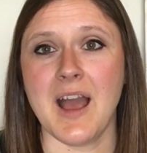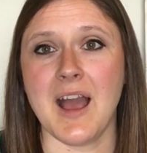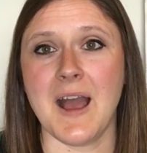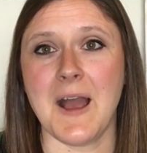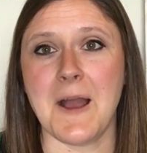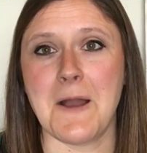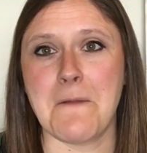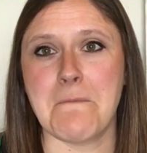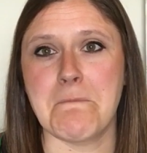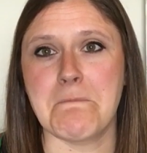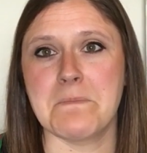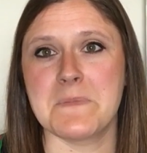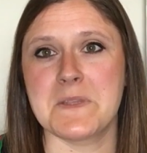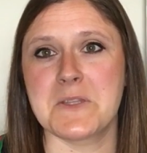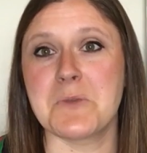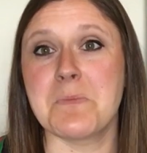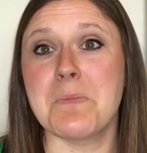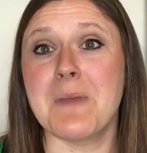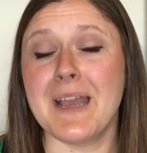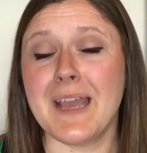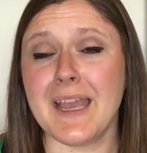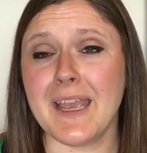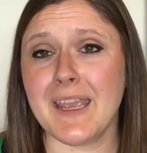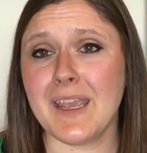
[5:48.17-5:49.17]
um, so
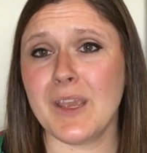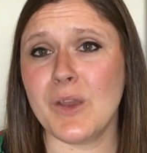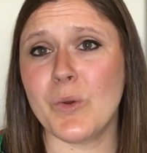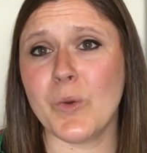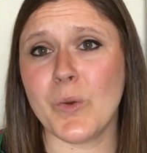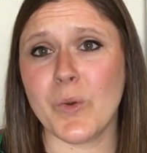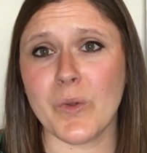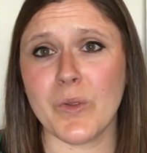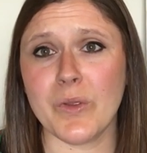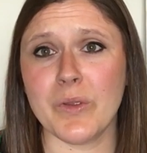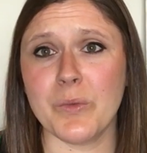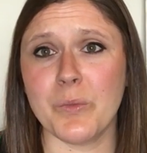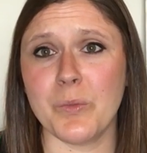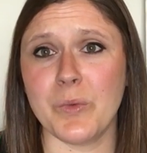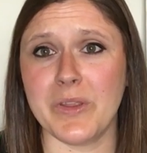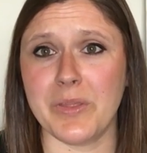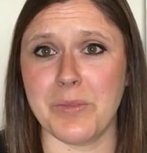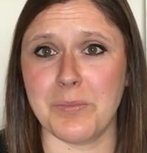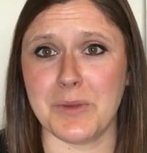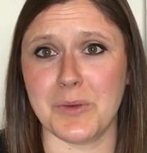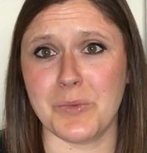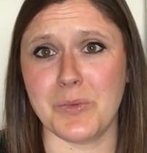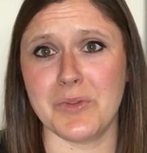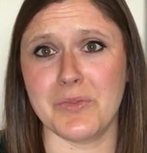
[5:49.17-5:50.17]
my goal
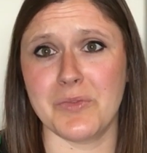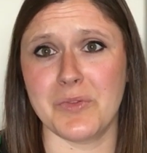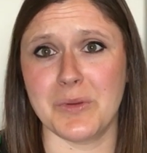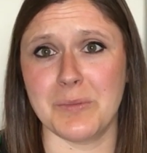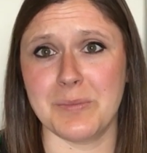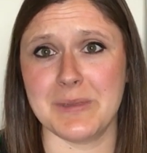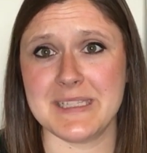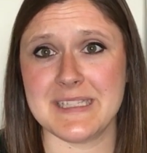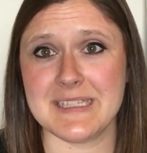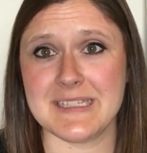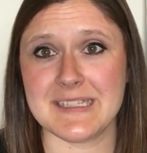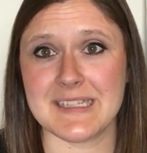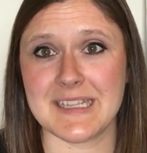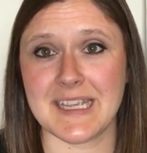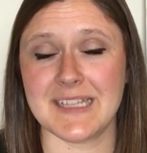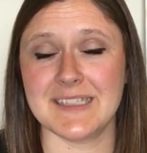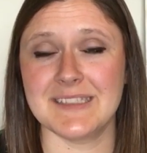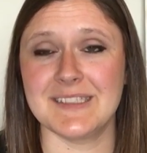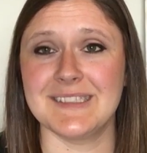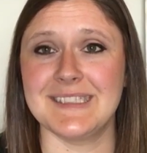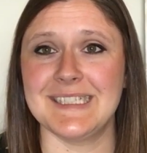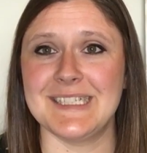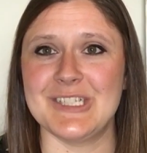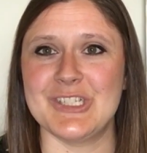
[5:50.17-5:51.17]
with midwifery business
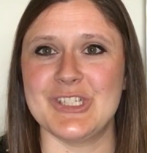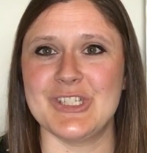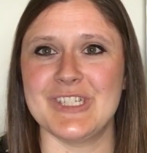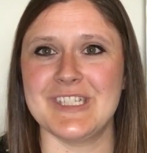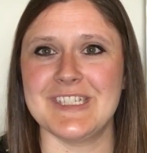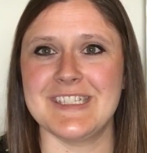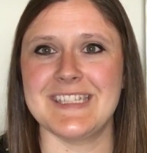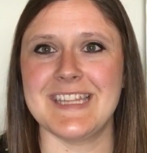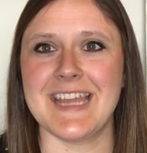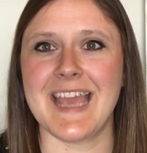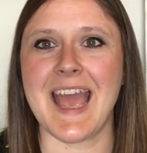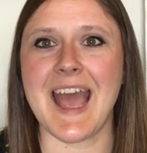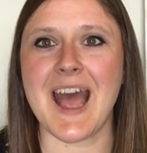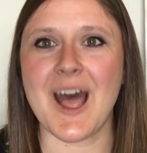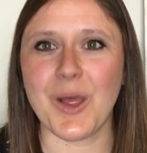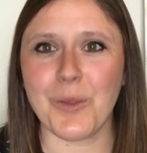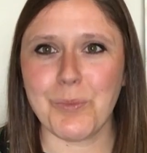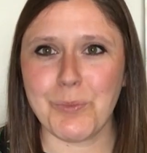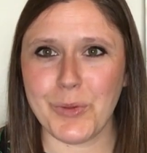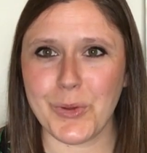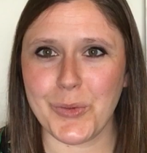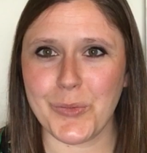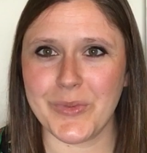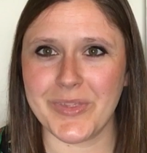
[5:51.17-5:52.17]
consultation is to
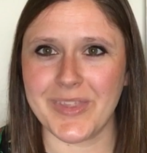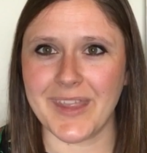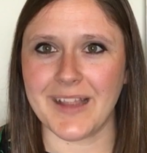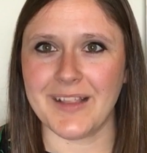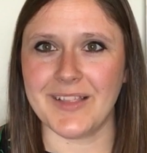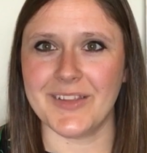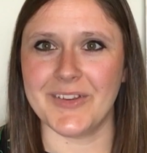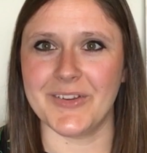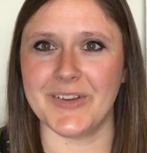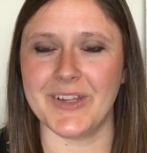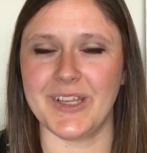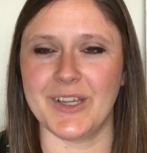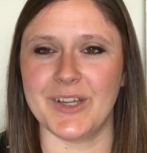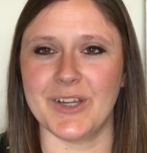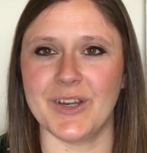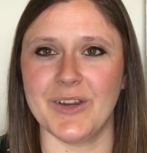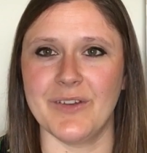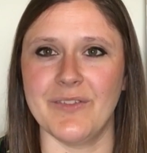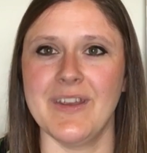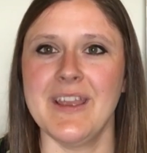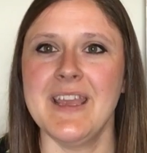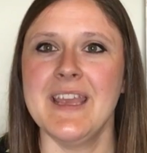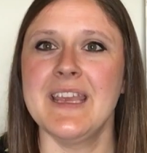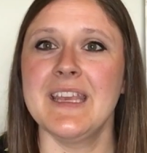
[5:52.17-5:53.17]
help you with that learning curve